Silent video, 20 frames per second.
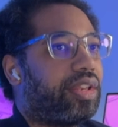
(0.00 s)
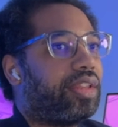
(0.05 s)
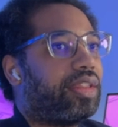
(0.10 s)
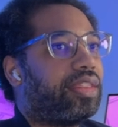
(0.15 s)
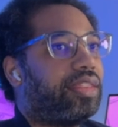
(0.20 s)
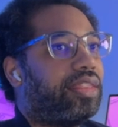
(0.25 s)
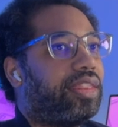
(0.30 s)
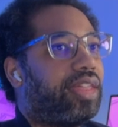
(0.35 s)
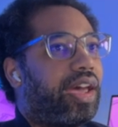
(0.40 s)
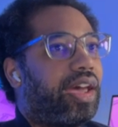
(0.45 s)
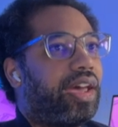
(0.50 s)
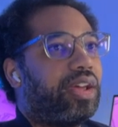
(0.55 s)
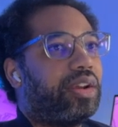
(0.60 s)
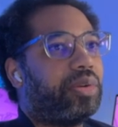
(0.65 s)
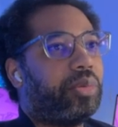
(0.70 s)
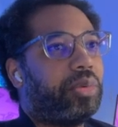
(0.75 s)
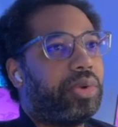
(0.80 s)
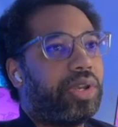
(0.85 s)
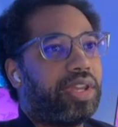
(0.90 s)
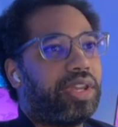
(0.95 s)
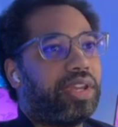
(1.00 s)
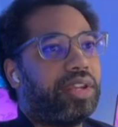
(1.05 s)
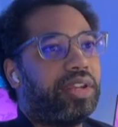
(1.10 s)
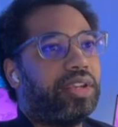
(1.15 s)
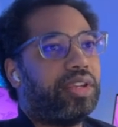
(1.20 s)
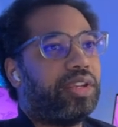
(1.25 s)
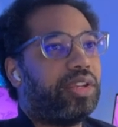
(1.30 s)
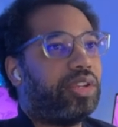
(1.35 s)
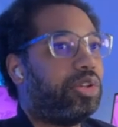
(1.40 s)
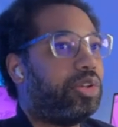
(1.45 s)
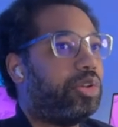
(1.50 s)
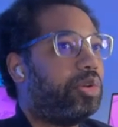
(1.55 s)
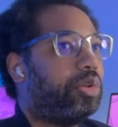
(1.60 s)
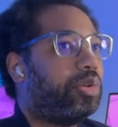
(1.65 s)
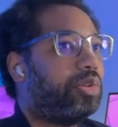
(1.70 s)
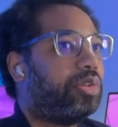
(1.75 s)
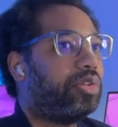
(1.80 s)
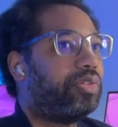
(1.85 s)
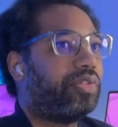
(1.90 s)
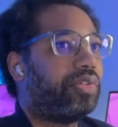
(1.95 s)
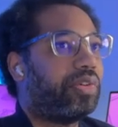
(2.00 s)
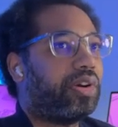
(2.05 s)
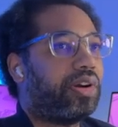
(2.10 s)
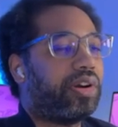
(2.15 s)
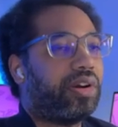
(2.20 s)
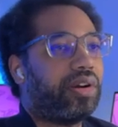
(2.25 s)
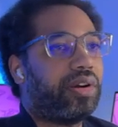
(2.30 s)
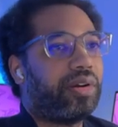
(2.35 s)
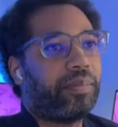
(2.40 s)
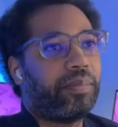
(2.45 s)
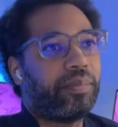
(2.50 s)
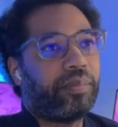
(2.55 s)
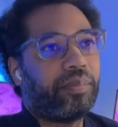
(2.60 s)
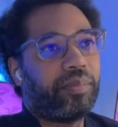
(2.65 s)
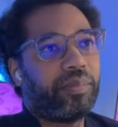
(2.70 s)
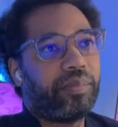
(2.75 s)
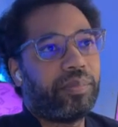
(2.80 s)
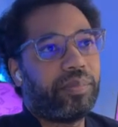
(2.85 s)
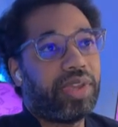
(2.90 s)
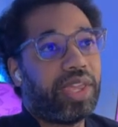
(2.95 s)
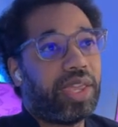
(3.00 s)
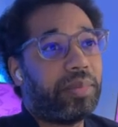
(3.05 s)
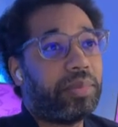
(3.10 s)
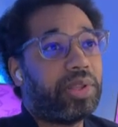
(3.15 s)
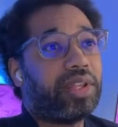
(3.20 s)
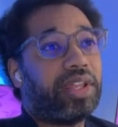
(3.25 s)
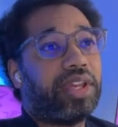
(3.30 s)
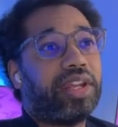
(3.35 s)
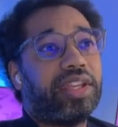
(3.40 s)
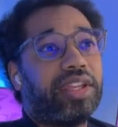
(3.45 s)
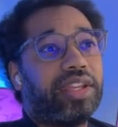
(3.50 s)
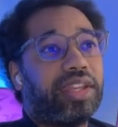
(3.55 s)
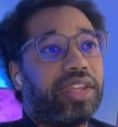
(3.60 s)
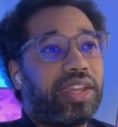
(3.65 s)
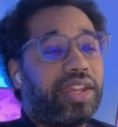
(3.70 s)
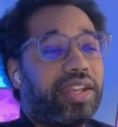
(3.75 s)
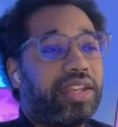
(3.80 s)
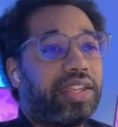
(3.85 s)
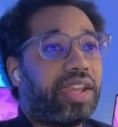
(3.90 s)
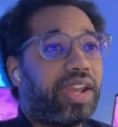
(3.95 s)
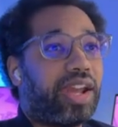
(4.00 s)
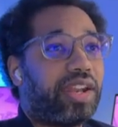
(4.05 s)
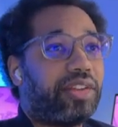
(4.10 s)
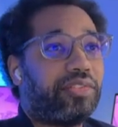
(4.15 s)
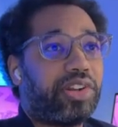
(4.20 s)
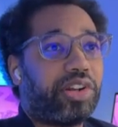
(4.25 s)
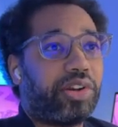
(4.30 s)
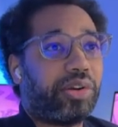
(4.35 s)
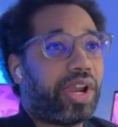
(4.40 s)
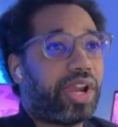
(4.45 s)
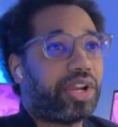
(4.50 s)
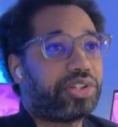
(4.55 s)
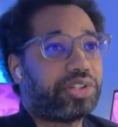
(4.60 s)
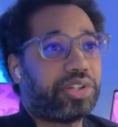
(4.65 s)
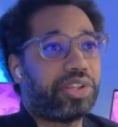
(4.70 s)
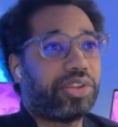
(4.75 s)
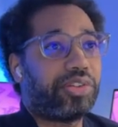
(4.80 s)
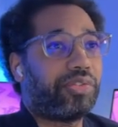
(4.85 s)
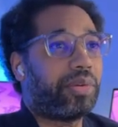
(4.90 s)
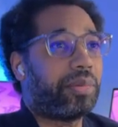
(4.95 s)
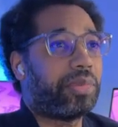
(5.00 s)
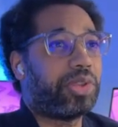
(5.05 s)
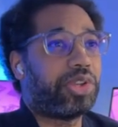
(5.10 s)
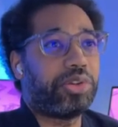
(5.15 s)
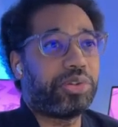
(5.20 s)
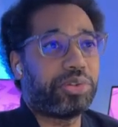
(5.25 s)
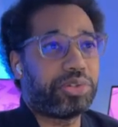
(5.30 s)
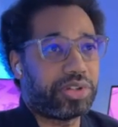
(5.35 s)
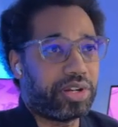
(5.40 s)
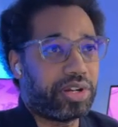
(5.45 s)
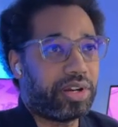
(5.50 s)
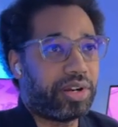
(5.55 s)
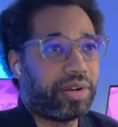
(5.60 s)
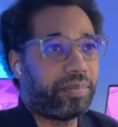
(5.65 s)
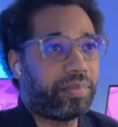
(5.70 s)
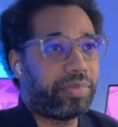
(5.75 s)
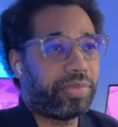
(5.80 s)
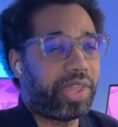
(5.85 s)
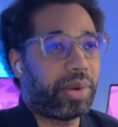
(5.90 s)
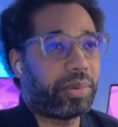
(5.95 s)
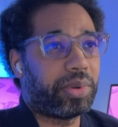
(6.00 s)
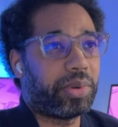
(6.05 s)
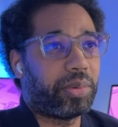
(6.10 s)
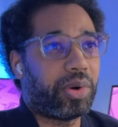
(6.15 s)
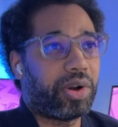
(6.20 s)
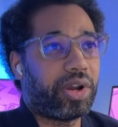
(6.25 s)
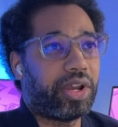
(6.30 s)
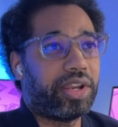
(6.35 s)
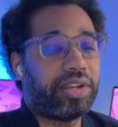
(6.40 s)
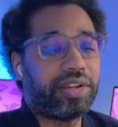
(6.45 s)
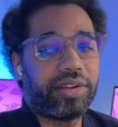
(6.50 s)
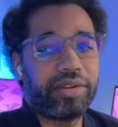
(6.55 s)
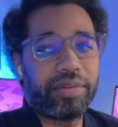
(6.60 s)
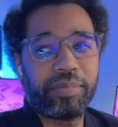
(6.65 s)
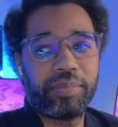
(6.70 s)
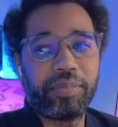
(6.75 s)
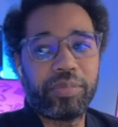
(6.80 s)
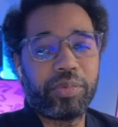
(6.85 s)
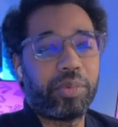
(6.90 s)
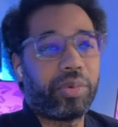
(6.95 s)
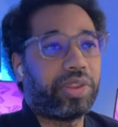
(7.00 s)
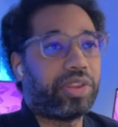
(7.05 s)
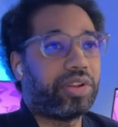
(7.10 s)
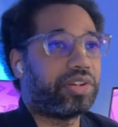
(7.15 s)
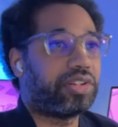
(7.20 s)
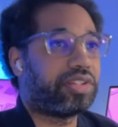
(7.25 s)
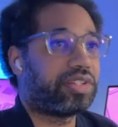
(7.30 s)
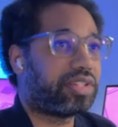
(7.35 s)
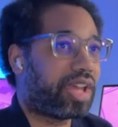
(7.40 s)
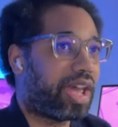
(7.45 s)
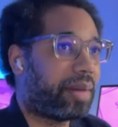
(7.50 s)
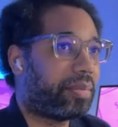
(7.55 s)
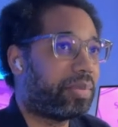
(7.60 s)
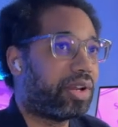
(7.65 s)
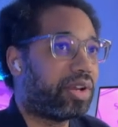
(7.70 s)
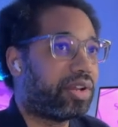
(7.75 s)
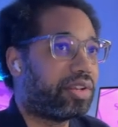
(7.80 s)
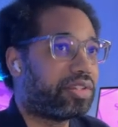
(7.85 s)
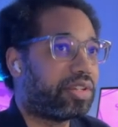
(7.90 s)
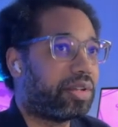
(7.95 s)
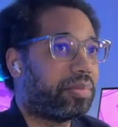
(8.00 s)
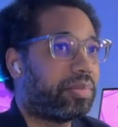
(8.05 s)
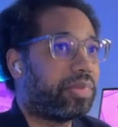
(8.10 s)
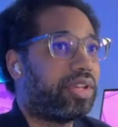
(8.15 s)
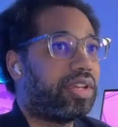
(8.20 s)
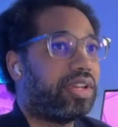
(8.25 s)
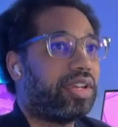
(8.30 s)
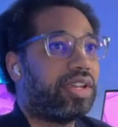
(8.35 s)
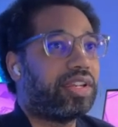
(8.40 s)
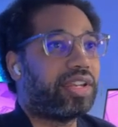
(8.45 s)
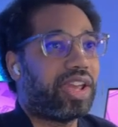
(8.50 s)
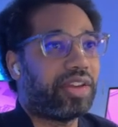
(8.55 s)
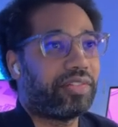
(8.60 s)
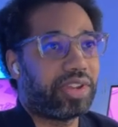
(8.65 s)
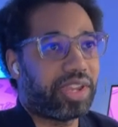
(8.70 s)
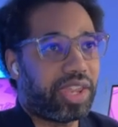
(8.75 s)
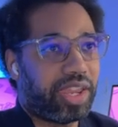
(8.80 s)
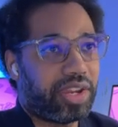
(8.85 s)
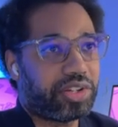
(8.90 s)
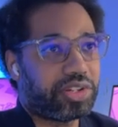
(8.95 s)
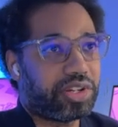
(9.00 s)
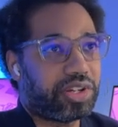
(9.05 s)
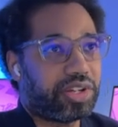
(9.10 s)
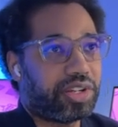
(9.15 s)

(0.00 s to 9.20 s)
that we can use for emulating any kind of interactions from the user that we want, whether it's tapping on something, navigation,